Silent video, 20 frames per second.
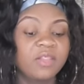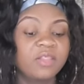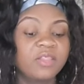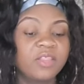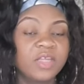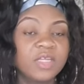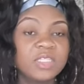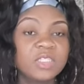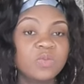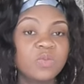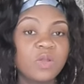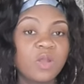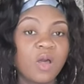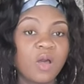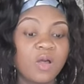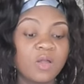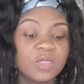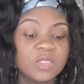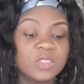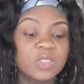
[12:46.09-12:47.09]
This will
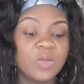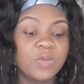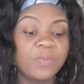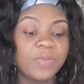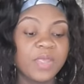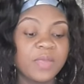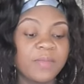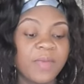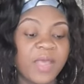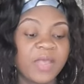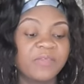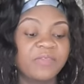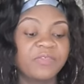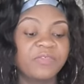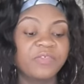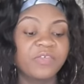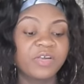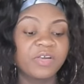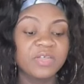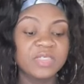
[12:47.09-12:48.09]
also be my
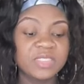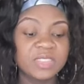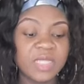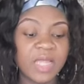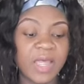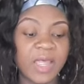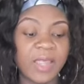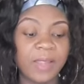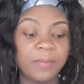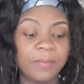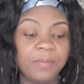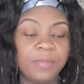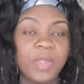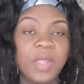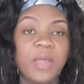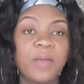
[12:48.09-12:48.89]
first time